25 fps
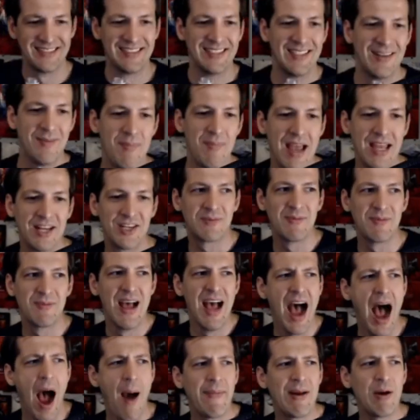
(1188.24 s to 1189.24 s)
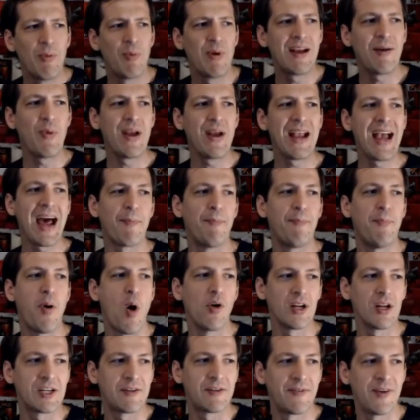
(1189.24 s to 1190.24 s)
May just. I mean, we we got a
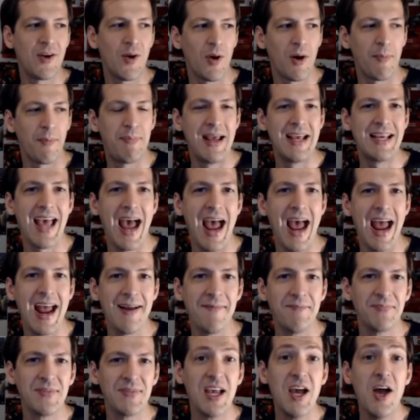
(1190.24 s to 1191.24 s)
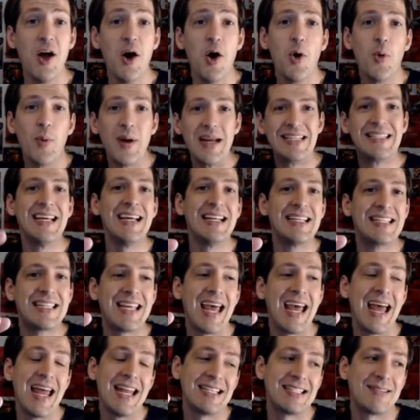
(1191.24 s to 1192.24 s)
Polish viewer PK who we did
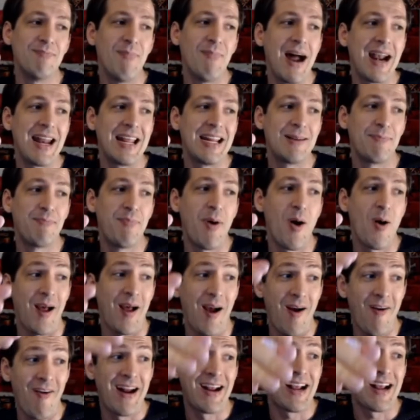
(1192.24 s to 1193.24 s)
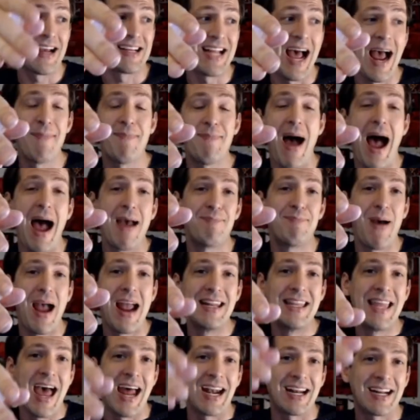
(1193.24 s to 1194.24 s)
send money to Poland. All right, guys, I I paid
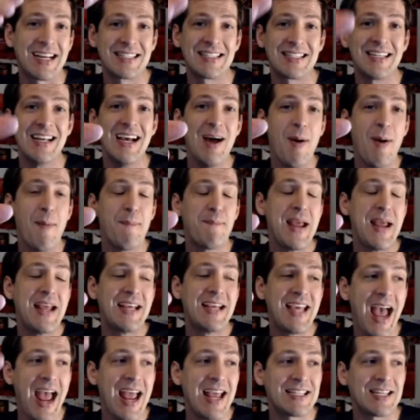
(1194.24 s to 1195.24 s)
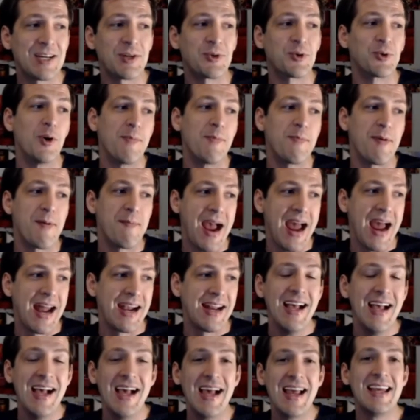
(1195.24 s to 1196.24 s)
that because PK is a trooper, man.
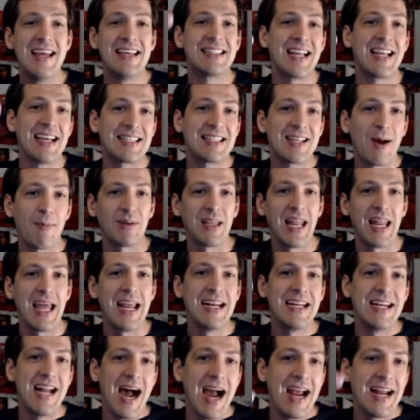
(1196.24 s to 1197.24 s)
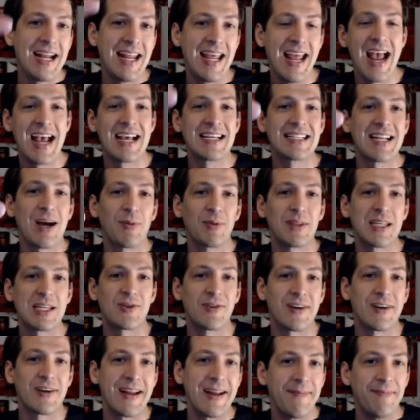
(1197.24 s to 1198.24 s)
He stays up late night, he hangs out with the
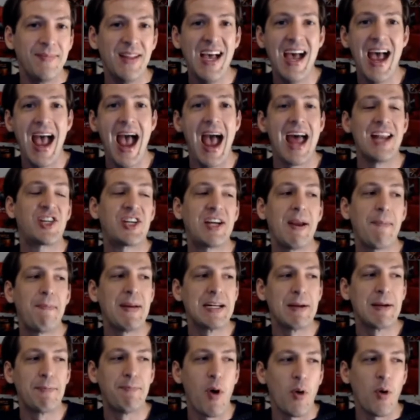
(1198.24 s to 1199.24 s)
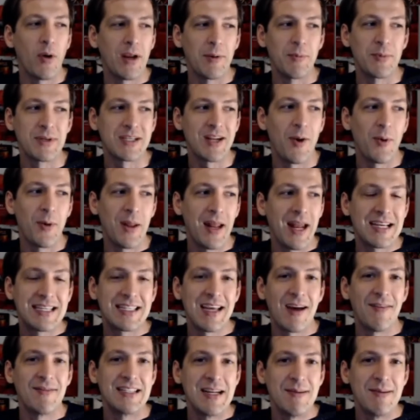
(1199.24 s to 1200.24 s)
stream, and shipping to Poland was only like
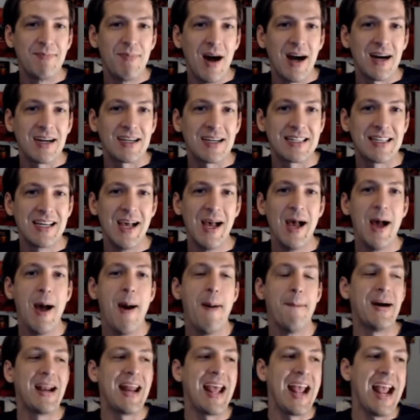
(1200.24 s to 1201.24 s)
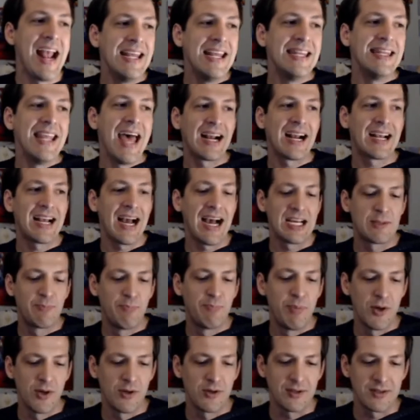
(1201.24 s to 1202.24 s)
17 bucks. But in that guy's
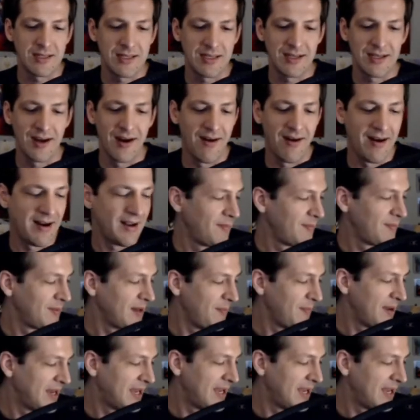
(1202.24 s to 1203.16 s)
pulls, all right, let, let me get